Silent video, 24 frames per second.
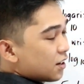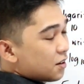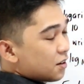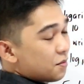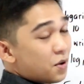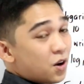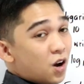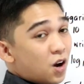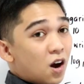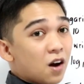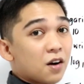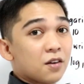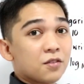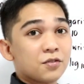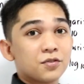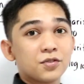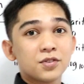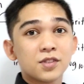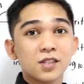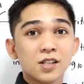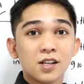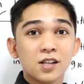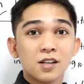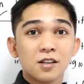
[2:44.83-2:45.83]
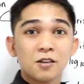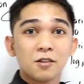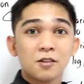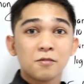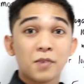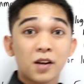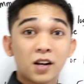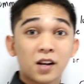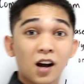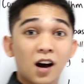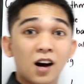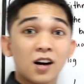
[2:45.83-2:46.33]
Because,
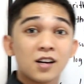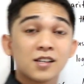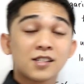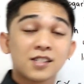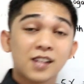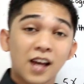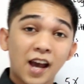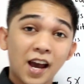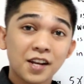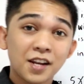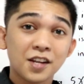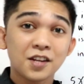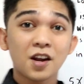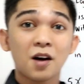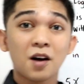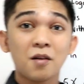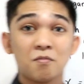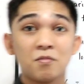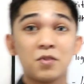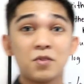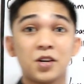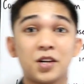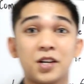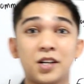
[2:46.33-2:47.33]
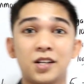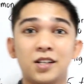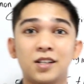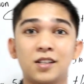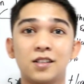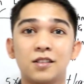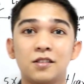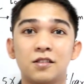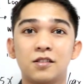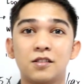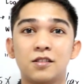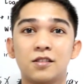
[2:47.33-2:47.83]
because any number
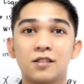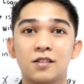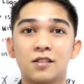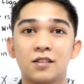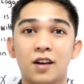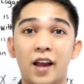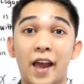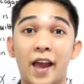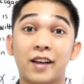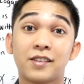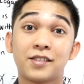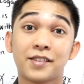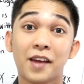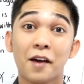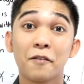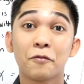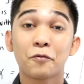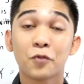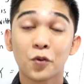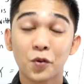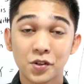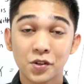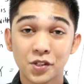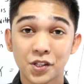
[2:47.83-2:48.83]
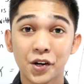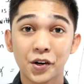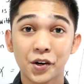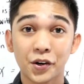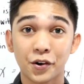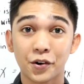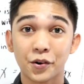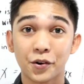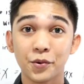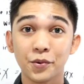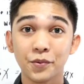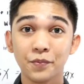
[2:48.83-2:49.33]
except for
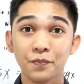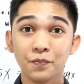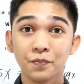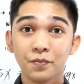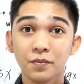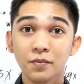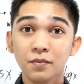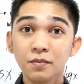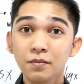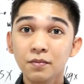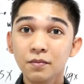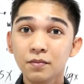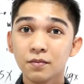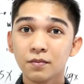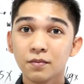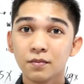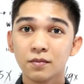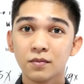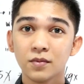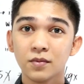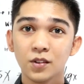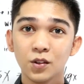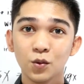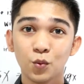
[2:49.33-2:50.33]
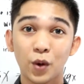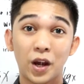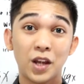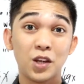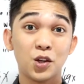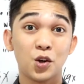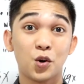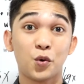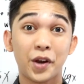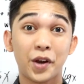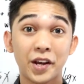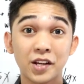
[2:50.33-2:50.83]
0, when
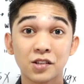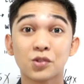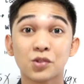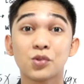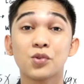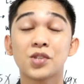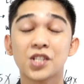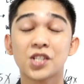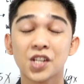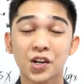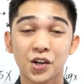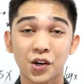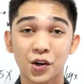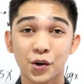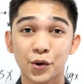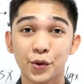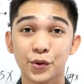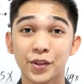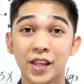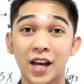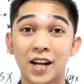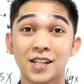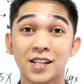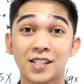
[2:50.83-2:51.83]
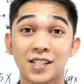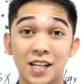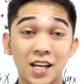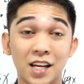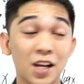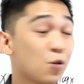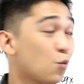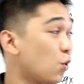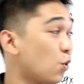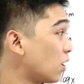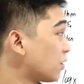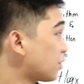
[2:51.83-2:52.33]
you raise to 0, that is
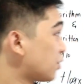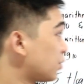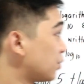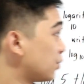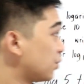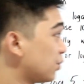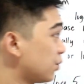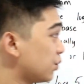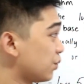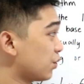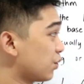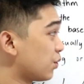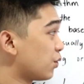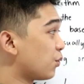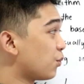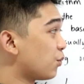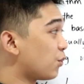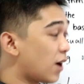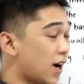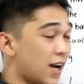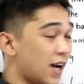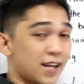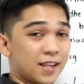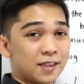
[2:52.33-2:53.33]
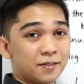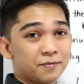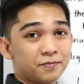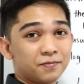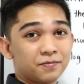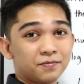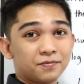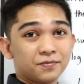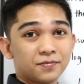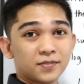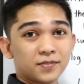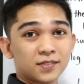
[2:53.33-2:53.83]
equal to 1.
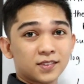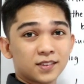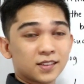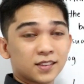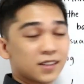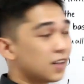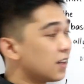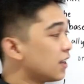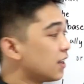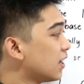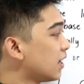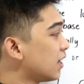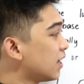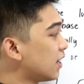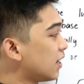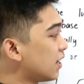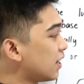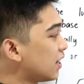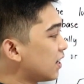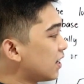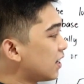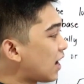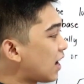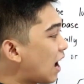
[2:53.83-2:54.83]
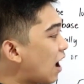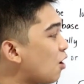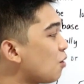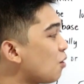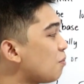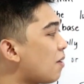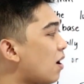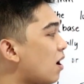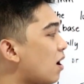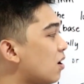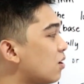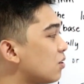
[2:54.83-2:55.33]
How
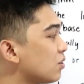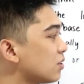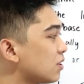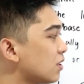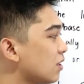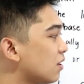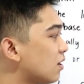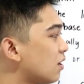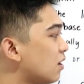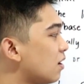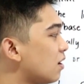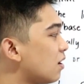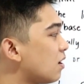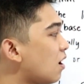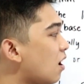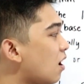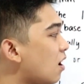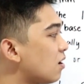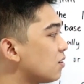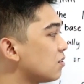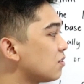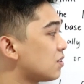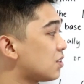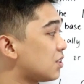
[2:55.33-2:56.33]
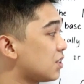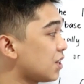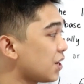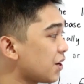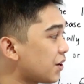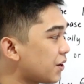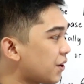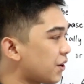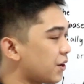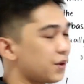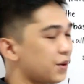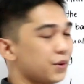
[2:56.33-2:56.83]
about log
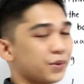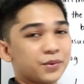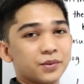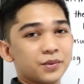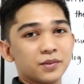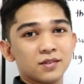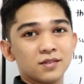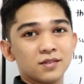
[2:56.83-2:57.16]
0?